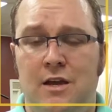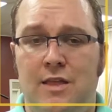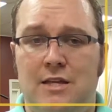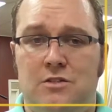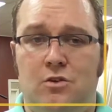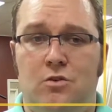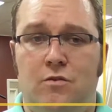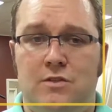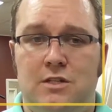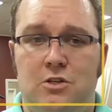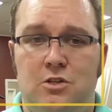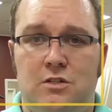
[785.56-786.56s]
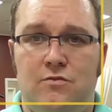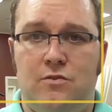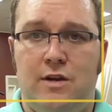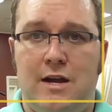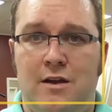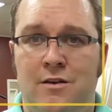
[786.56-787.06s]
And that's not obviously just
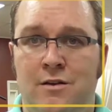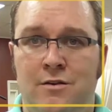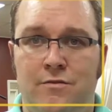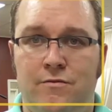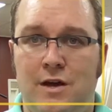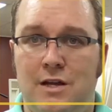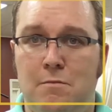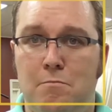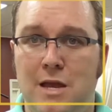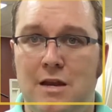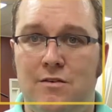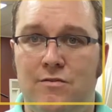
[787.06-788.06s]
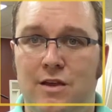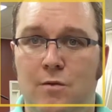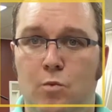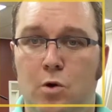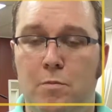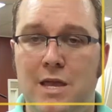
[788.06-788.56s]
for our fun and benefit
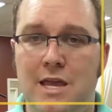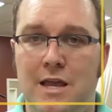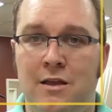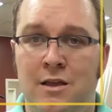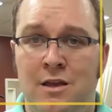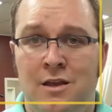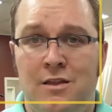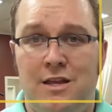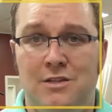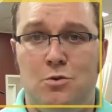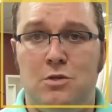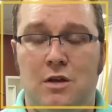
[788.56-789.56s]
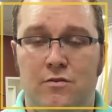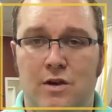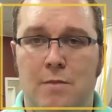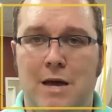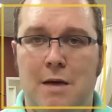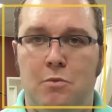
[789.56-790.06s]
and well-being, that's also
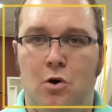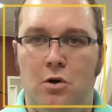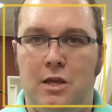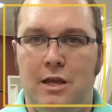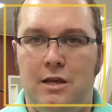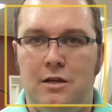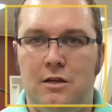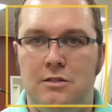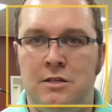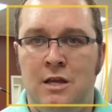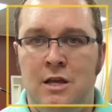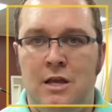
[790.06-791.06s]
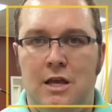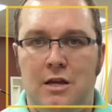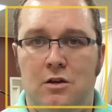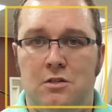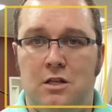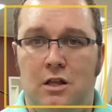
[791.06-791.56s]
for our back pocket, because
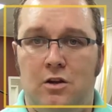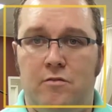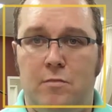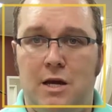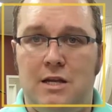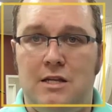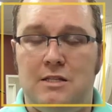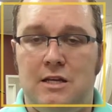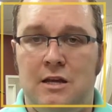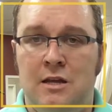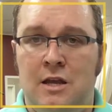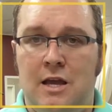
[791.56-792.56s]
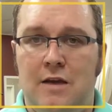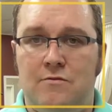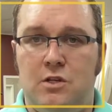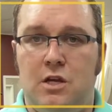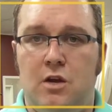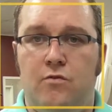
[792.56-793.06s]
it costs a lot of money to
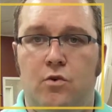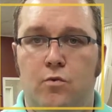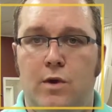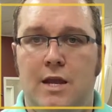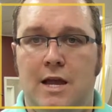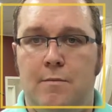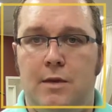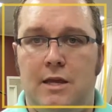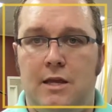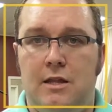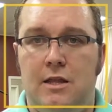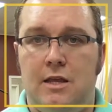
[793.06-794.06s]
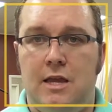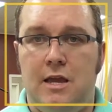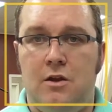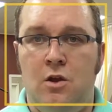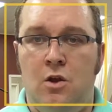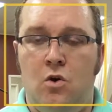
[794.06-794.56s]
have to go for a rehab again and
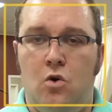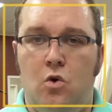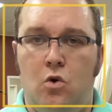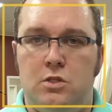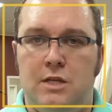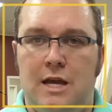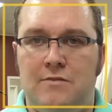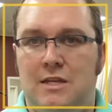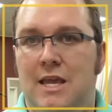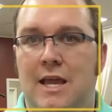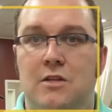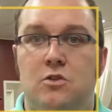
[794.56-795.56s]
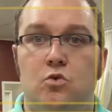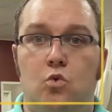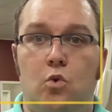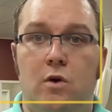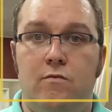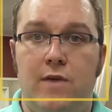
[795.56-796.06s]
again, or to have to
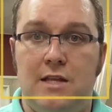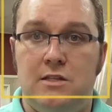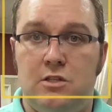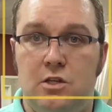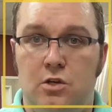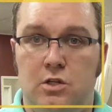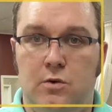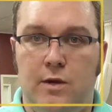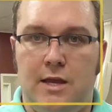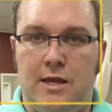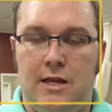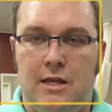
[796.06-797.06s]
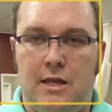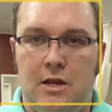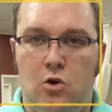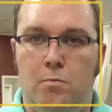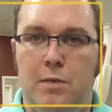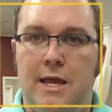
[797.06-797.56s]
cancel events that you're doing again and
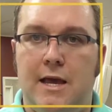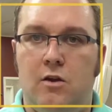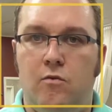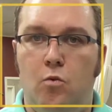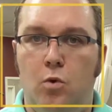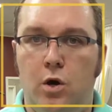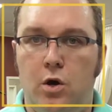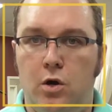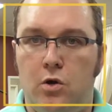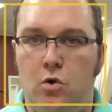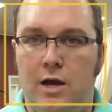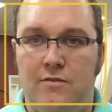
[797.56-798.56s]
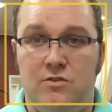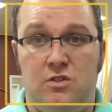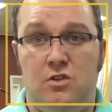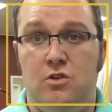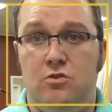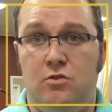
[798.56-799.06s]
again, or be out of work or have
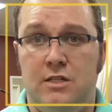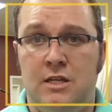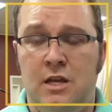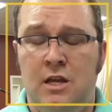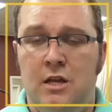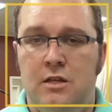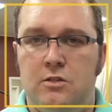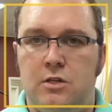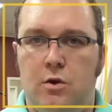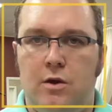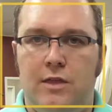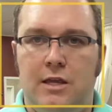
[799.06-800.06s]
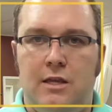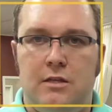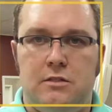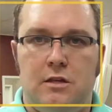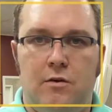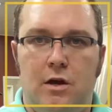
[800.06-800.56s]
surgeries. So I think
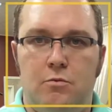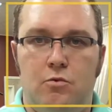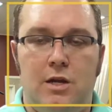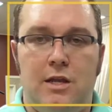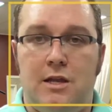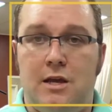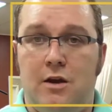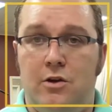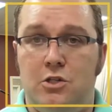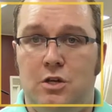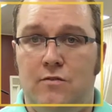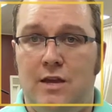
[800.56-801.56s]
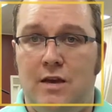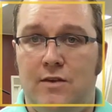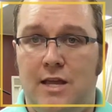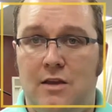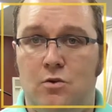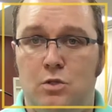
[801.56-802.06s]
I'd really encourage you, if you
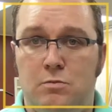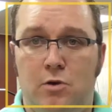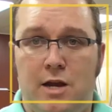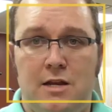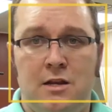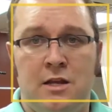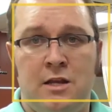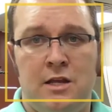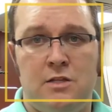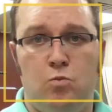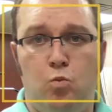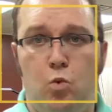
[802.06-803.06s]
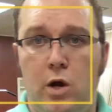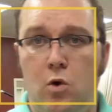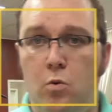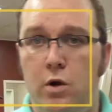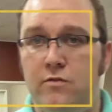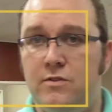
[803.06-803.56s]
have an ankle sprain, it's
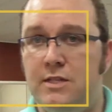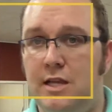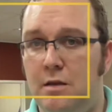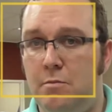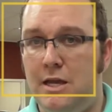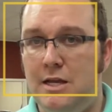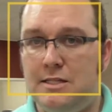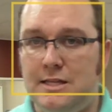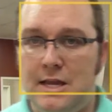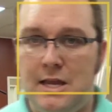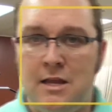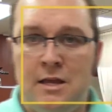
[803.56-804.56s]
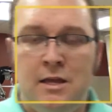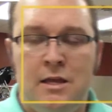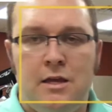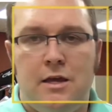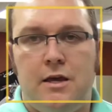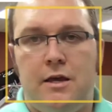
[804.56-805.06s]
well worth seeing a PT
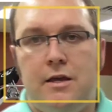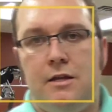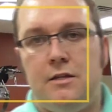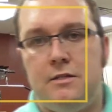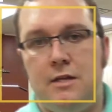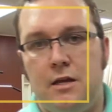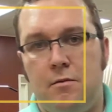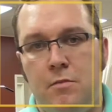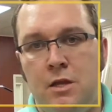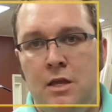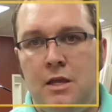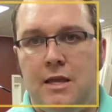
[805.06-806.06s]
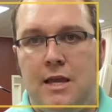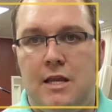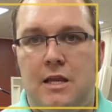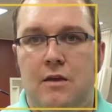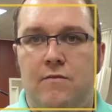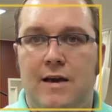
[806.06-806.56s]
and
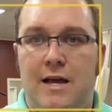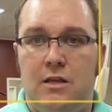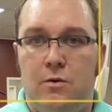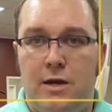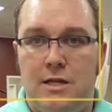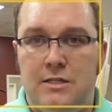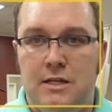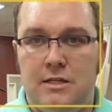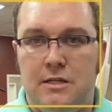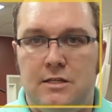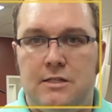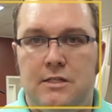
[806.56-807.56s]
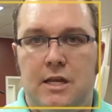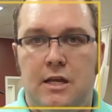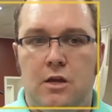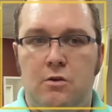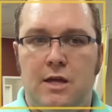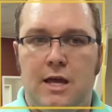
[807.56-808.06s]
getting it evaluated and
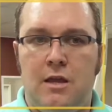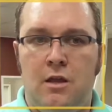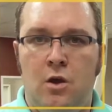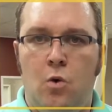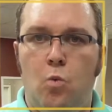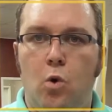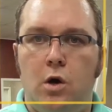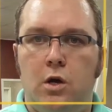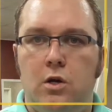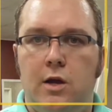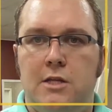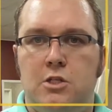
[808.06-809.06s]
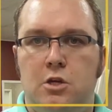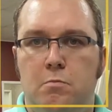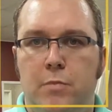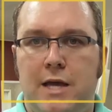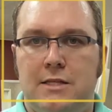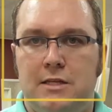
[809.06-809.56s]
seeing, okay, what can I
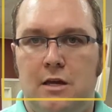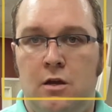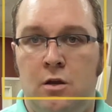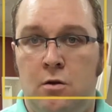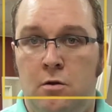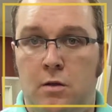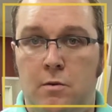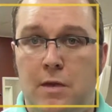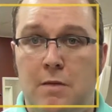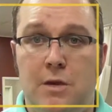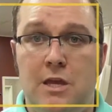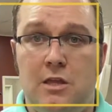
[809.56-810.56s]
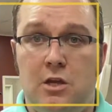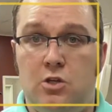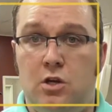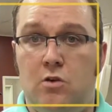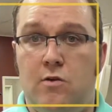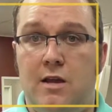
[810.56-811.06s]
do better? And it may be that
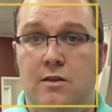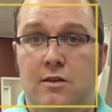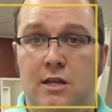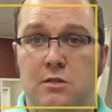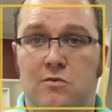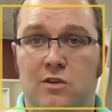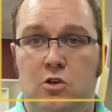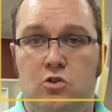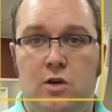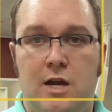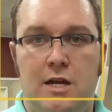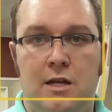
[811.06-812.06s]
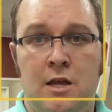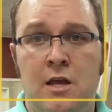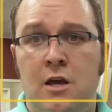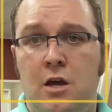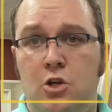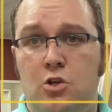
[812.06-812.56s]
you're doing great things within your training
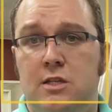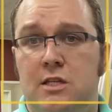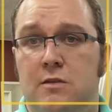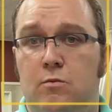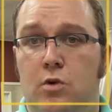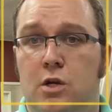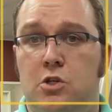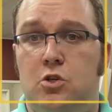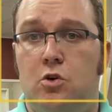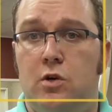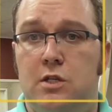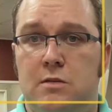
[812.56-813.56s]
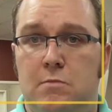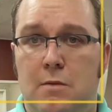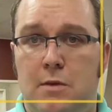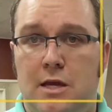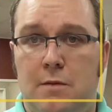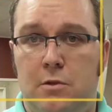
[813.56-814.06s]
and you just need some reassurance and
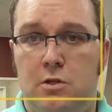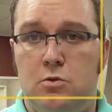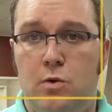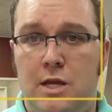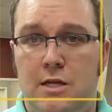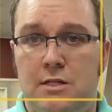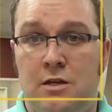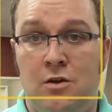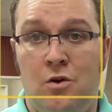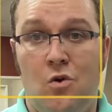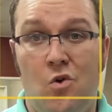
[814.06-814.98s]
maybe a couple of tweaks.